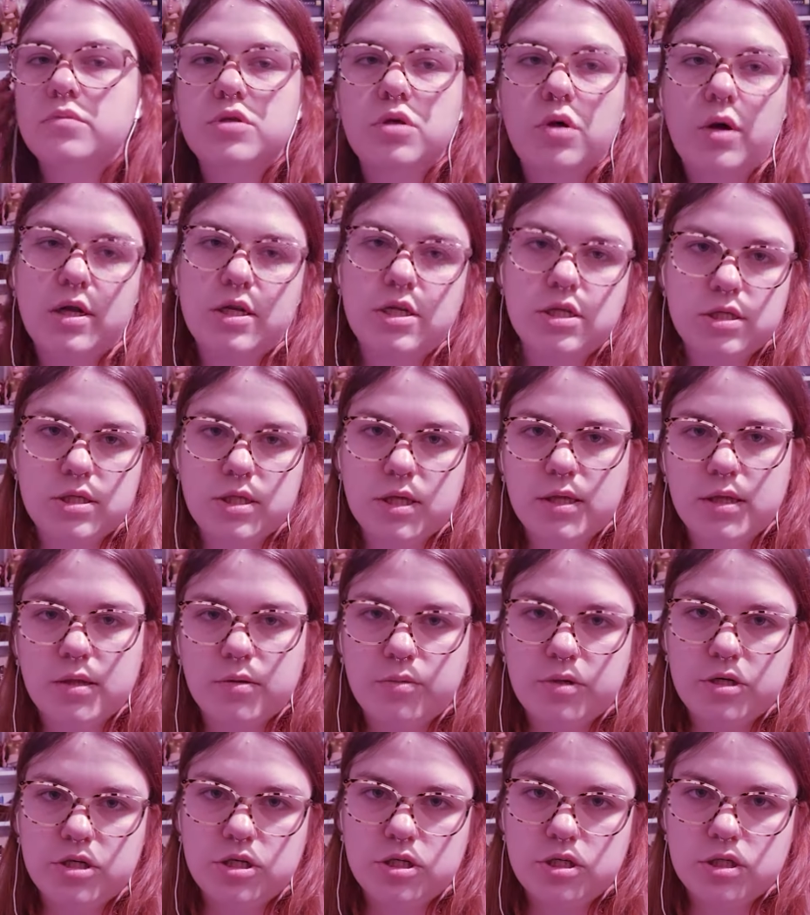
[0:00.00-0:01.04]
So I just
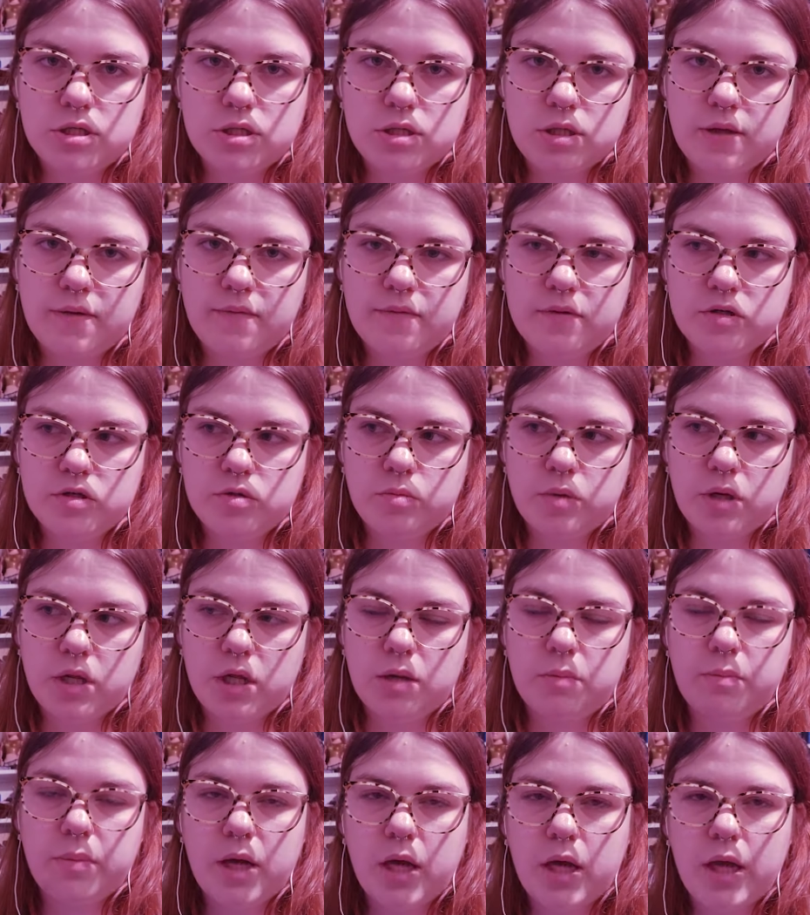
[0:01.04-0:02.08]
think that we should just leave this one in.